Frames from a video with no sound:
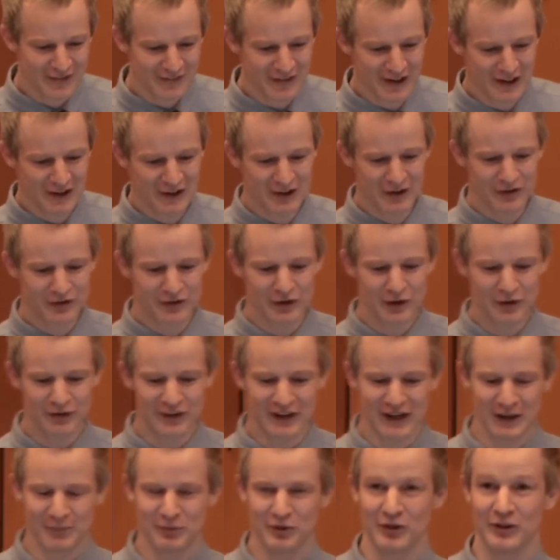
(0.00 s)
Now, cholesterol
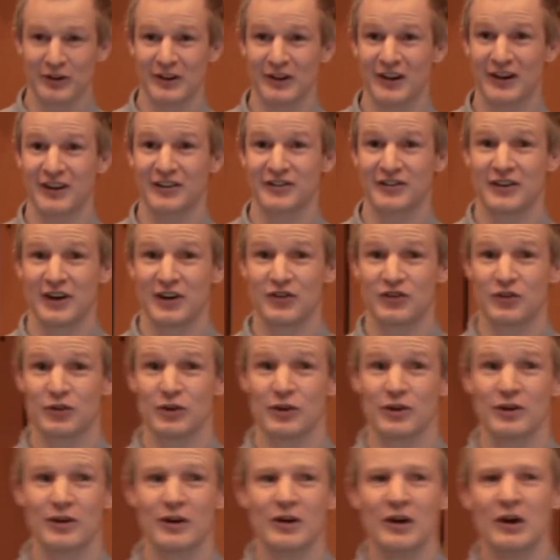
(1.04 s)
is absolutely
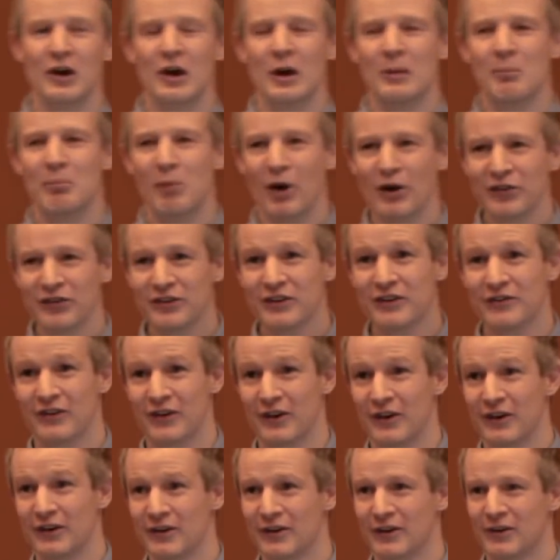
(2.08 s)
essential. Most of
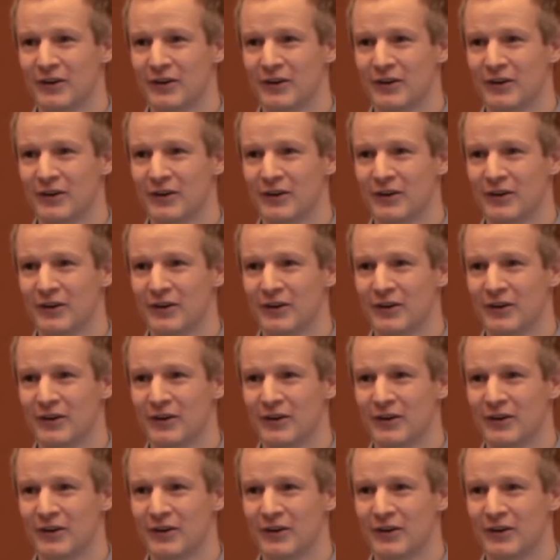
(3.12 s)
it